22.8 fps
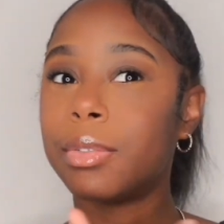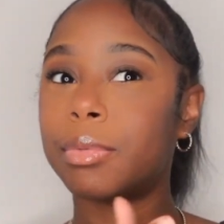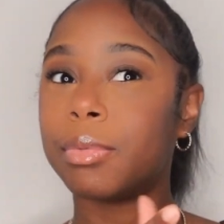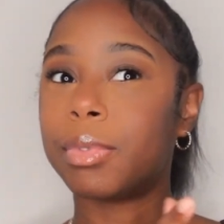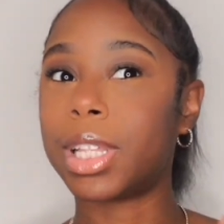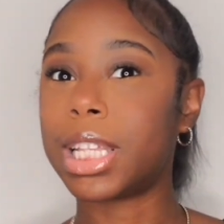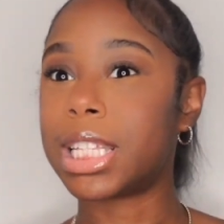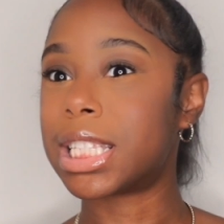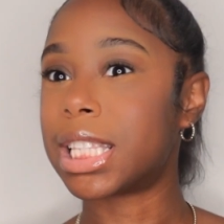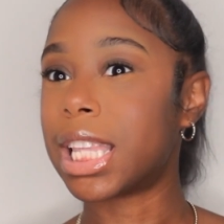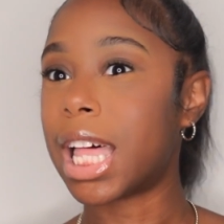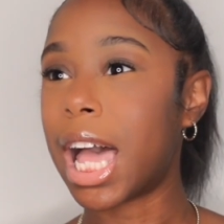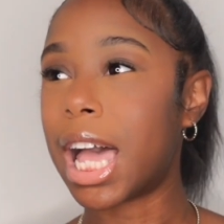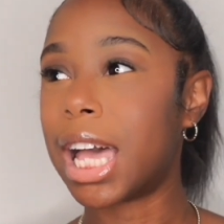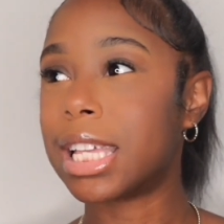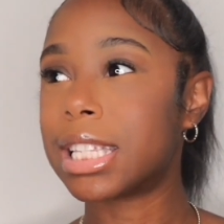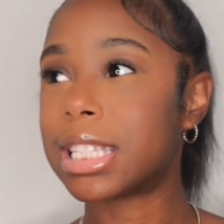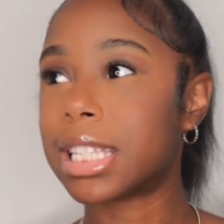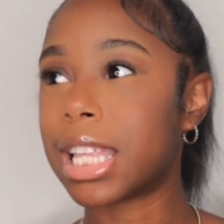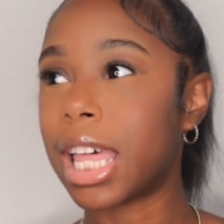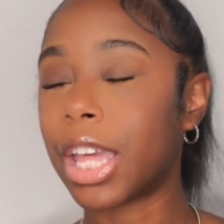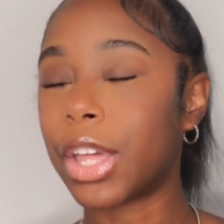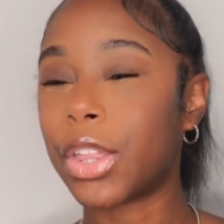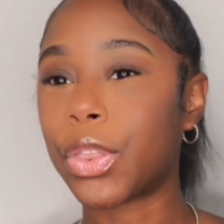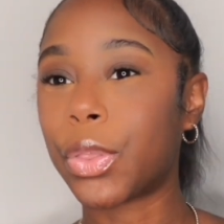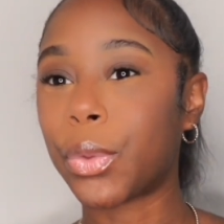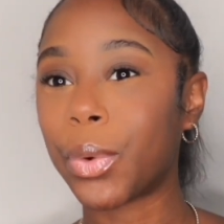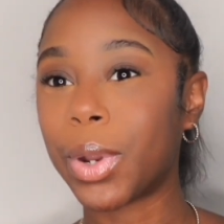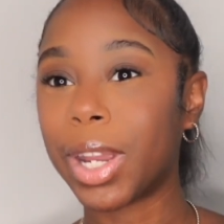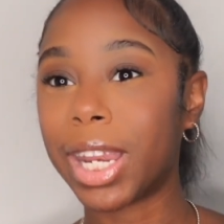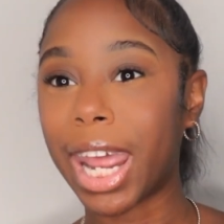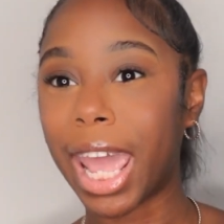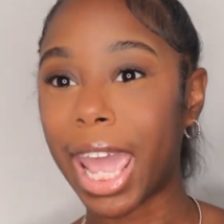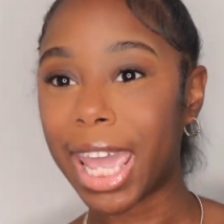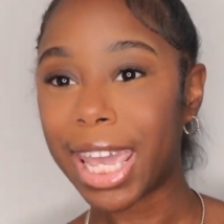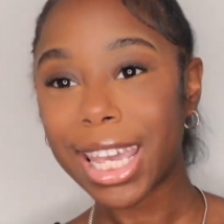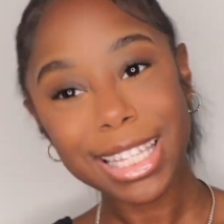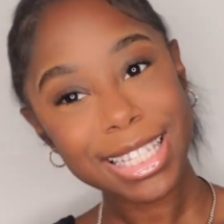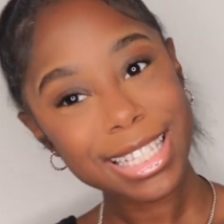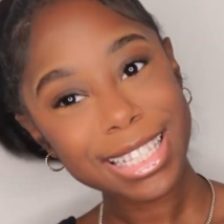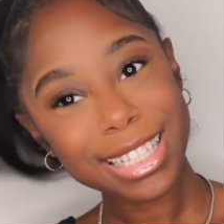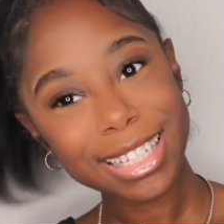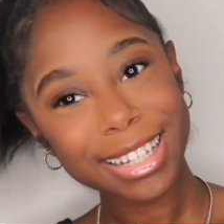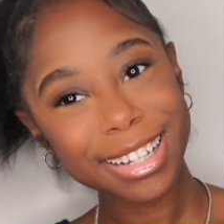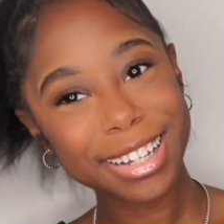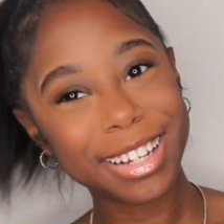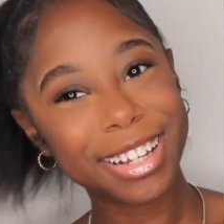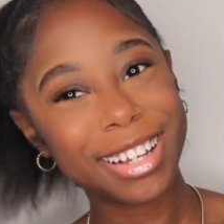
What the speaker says: these last, like, 3 days.